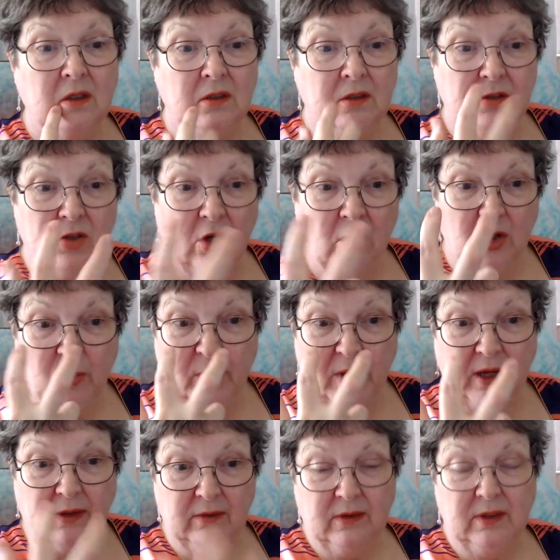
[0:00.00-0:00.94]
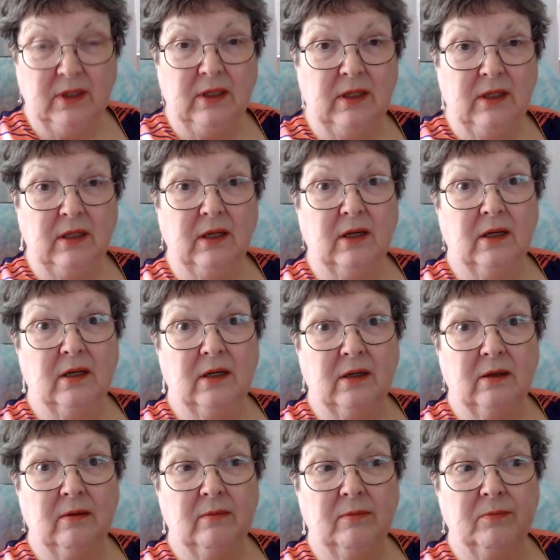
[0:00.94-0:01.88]
to talk about the
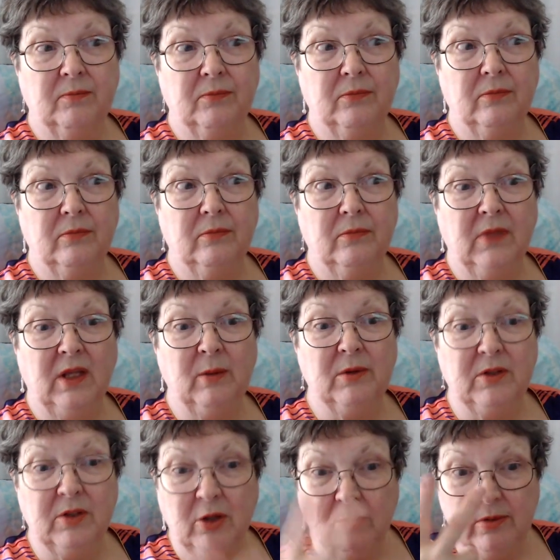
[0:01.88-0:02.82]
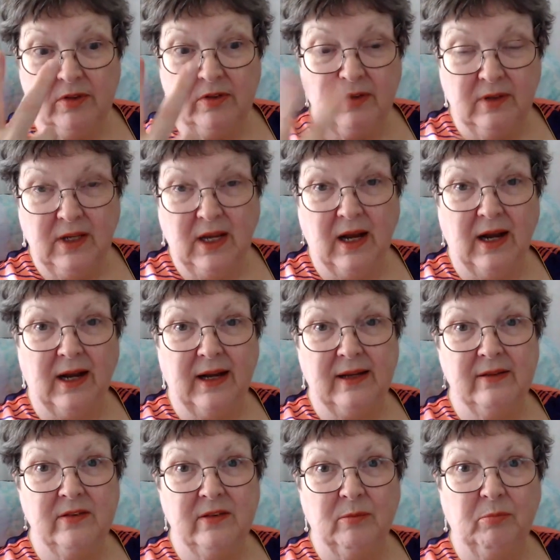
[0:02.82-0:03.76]
um, hematomas in the
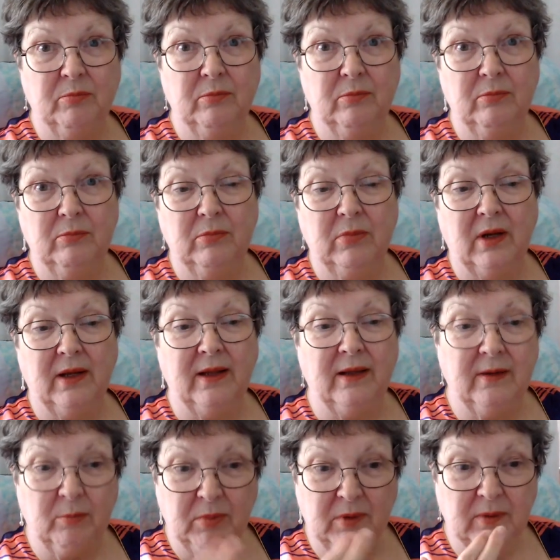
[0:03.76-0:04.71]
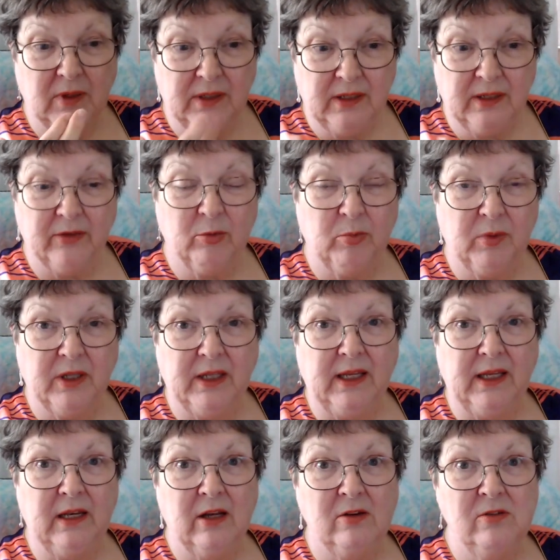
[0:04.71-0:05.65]
eyes, the I had a, another
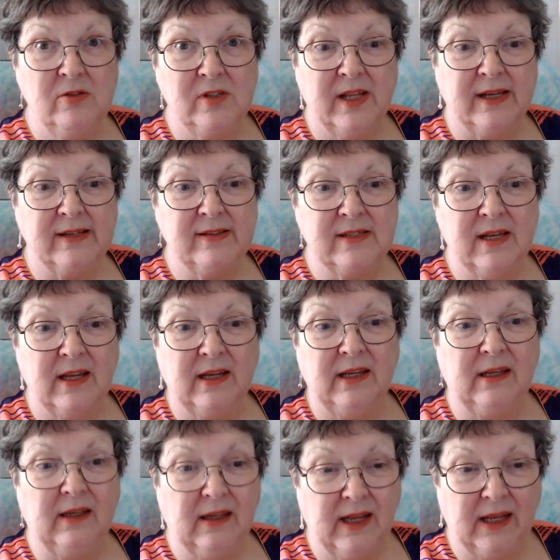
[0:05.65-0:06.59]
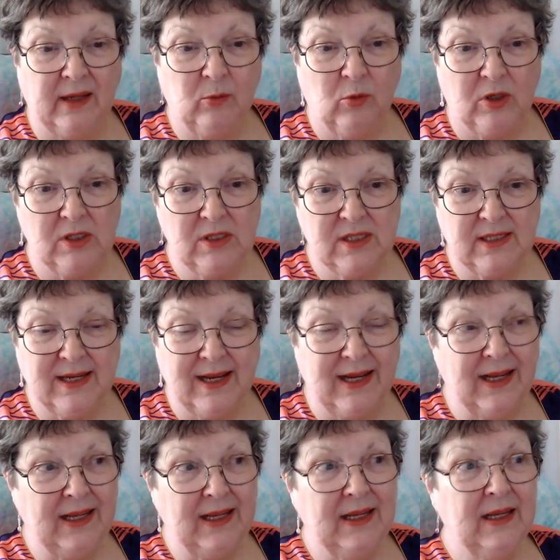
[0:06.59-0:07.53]
bloody nose last night, had one
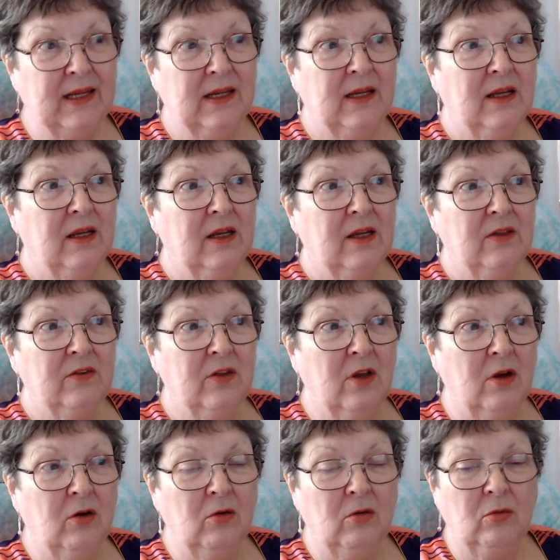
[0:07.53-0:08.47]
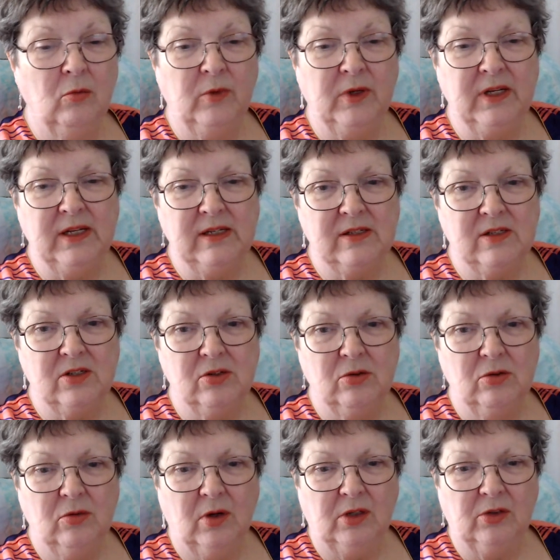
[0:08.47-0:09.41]
today. So we need
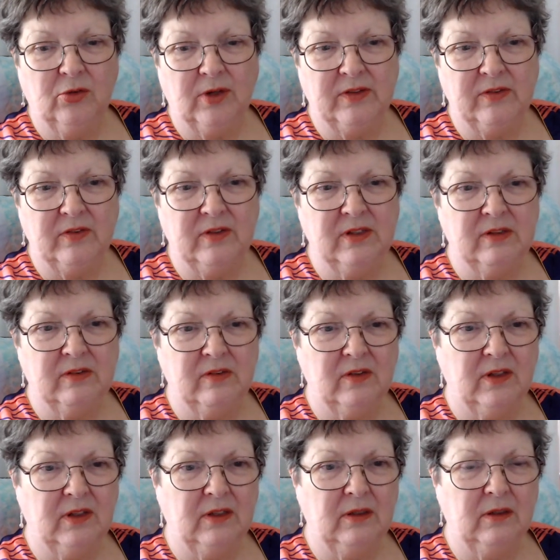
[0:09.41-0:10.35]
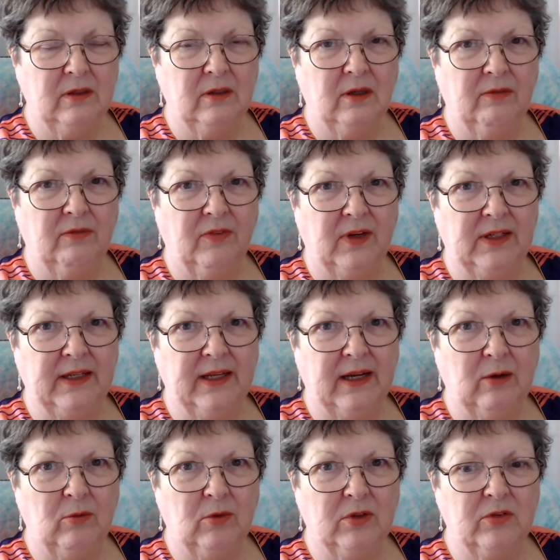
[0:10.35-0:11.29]
to address this and find
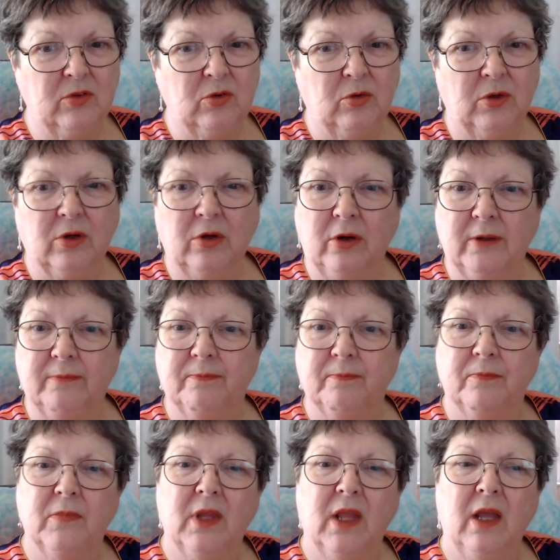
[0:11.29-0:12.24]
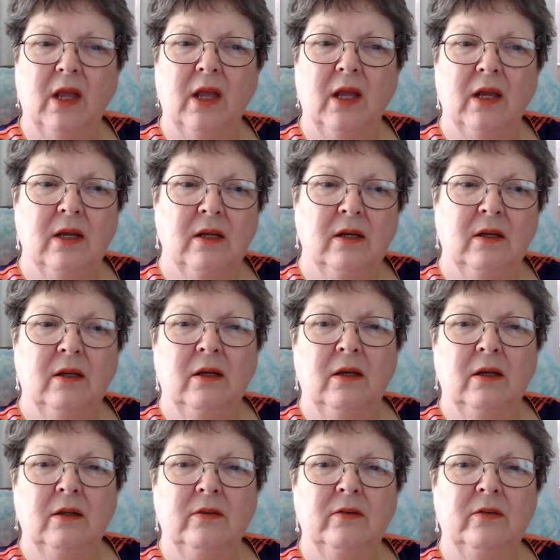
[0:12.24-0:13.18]
out what's going on.
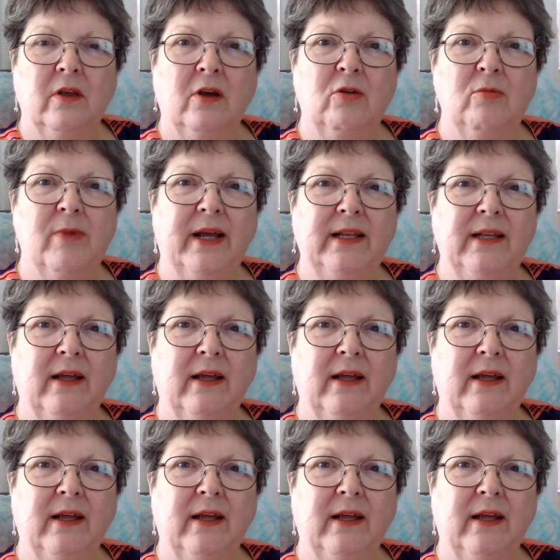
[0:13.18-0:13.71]
So, my